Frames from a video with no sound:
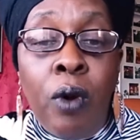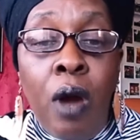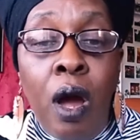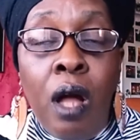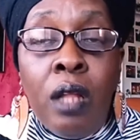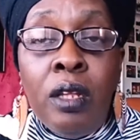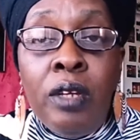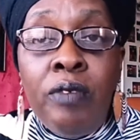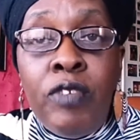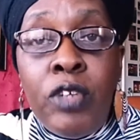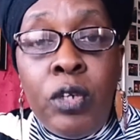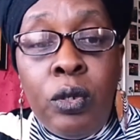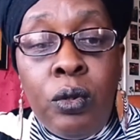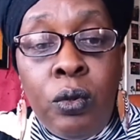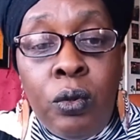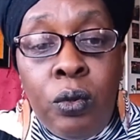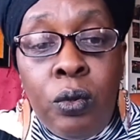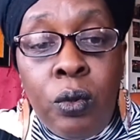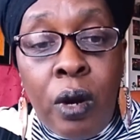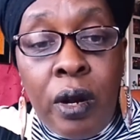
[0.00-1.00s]
for all of
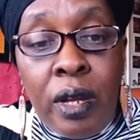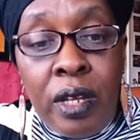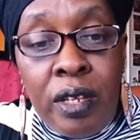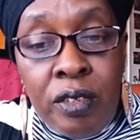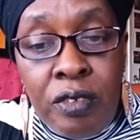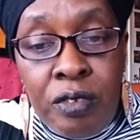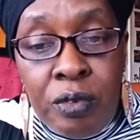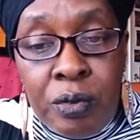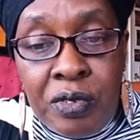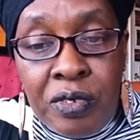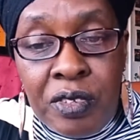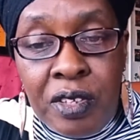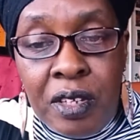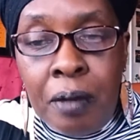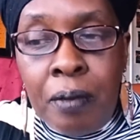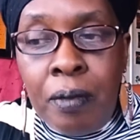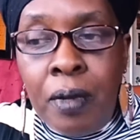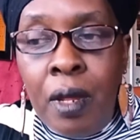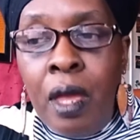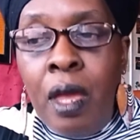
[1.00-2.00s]
you who are
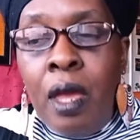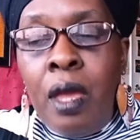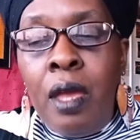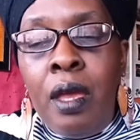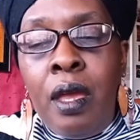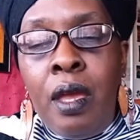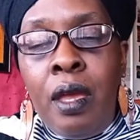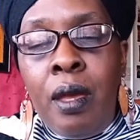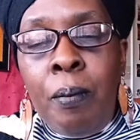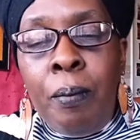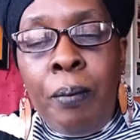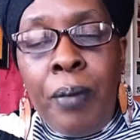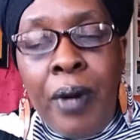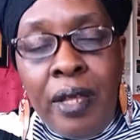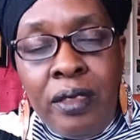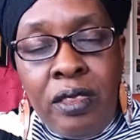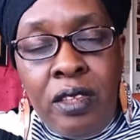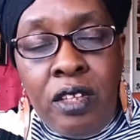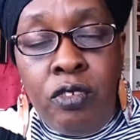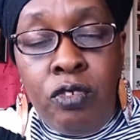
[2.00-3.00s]
interested.
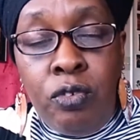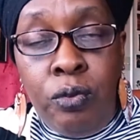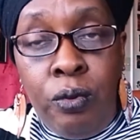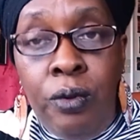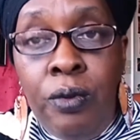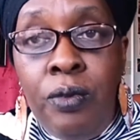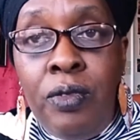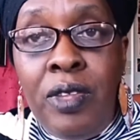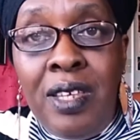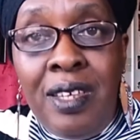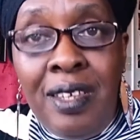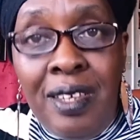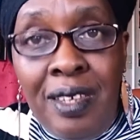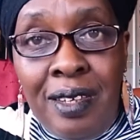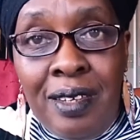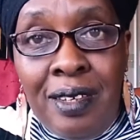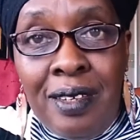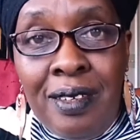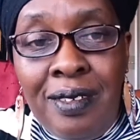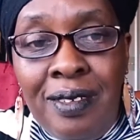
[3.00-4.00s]
But the truth
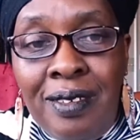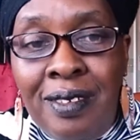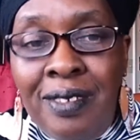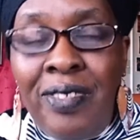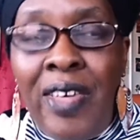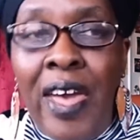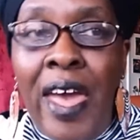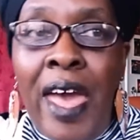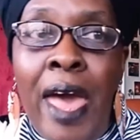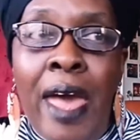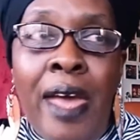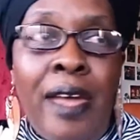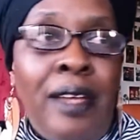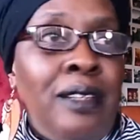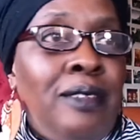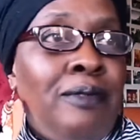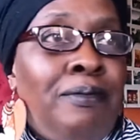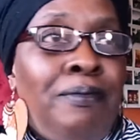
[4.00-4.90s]
is that